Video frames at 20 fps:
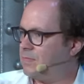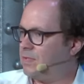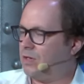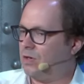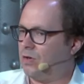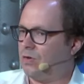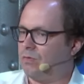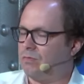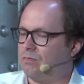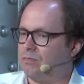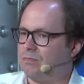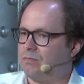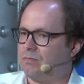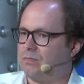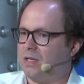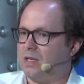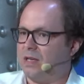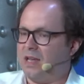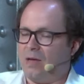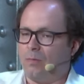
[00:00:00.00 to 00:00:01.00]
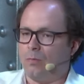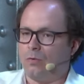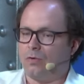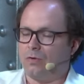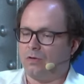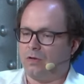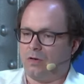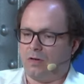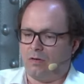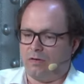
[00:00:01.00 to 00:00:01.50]
you know,
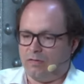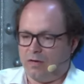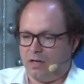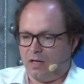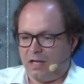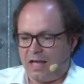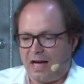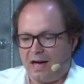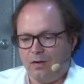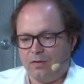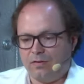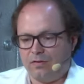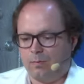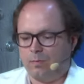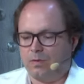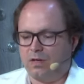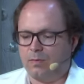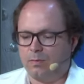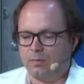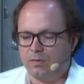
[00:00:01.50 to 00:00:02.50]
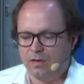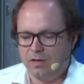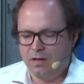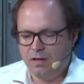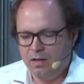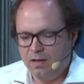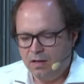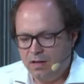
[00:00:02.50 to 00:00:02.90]
enable or even allow sometimes.